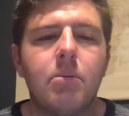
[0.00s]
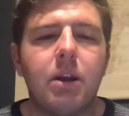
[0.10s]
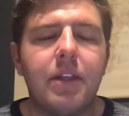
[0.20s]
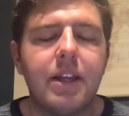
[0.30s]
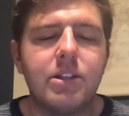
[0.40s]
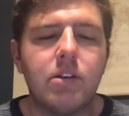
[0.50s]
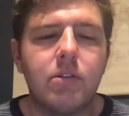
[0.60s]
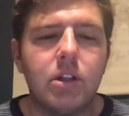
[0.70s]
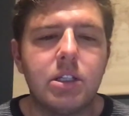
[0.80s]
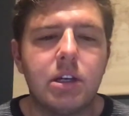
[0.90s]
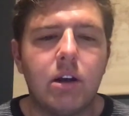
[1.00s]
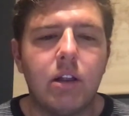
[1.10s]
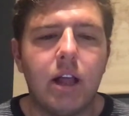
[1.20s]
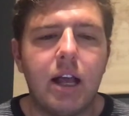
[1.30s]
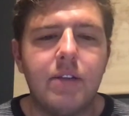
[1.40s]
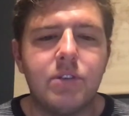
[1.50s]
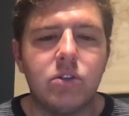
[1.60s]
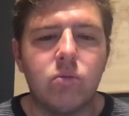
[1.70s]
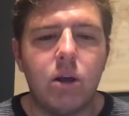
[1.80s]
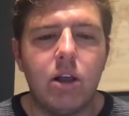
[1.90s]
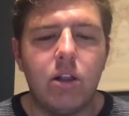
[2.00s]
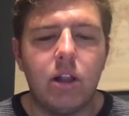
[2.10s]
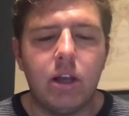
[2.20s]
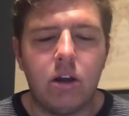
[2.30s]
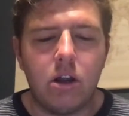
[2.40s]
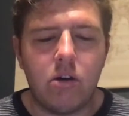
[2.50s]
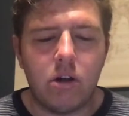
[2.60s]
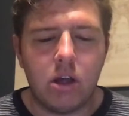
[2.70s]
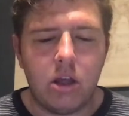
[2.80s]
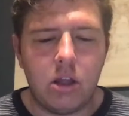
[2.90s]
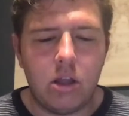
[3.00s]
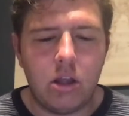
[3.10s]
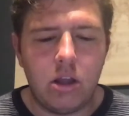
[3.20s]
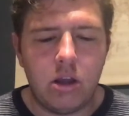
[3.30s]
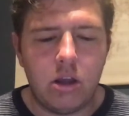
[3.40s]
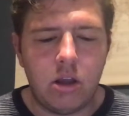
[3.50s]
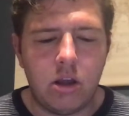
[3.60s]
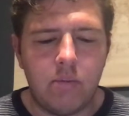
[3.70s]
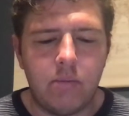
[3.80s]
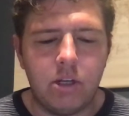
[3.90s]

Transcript: But I think it's overlooked in our lives as well uh, on a um,